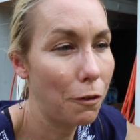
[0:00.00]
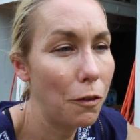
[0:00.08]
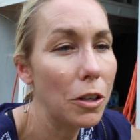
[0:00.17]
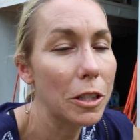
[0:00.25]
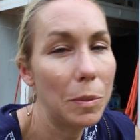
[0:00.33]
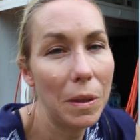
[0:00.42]

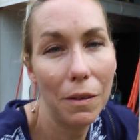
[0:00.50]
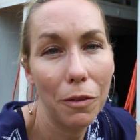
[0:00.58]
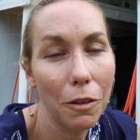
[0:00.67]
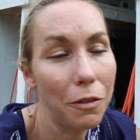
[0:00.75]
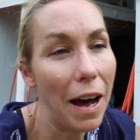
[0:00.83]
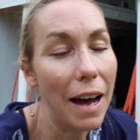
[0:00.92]
full speed
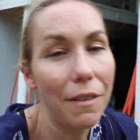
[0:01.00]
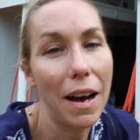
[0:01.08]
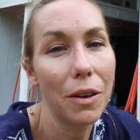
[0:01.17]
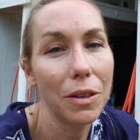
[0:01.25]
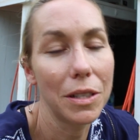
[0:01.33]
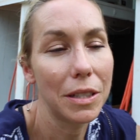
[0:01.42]
for five
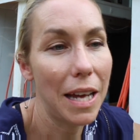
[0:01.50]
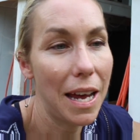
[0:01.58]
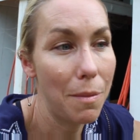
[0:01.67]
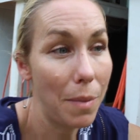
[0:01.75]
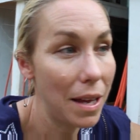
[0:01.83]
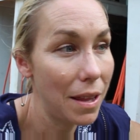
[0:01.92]
hours,
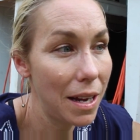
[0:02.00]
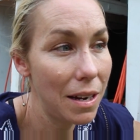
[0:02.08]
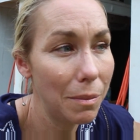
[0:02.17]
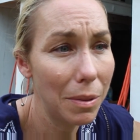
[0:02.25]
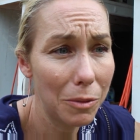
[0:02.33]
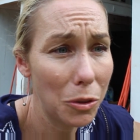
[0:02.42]
and by
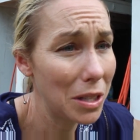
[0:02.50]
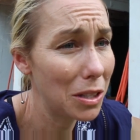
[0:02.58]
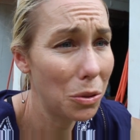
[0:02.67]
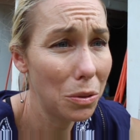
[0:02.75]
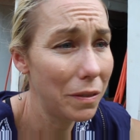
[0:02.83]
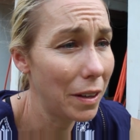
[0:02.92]
then, between the
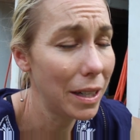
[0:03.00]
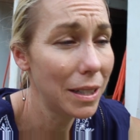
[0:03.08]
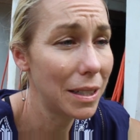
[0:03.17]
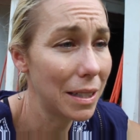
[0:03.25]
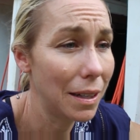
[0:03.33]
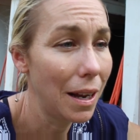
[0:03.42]
two of
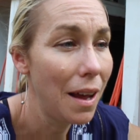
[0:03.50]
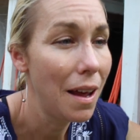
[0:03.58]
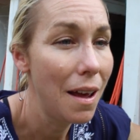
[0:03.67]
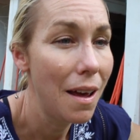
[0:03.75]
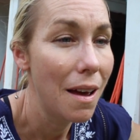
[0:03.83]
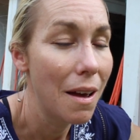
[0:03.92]
us, and
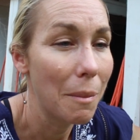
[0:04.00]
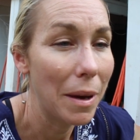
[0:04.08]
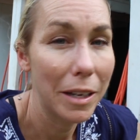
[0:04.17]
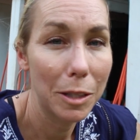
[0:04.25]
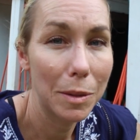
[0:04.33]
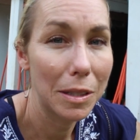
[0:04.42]
my
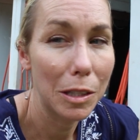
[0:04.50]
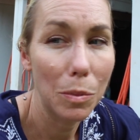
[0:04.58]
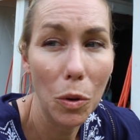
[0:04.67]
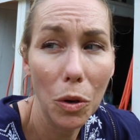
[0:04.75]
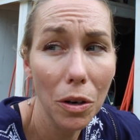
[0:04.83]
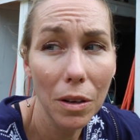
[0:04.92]
husband's a
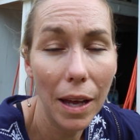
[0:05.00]
smoker,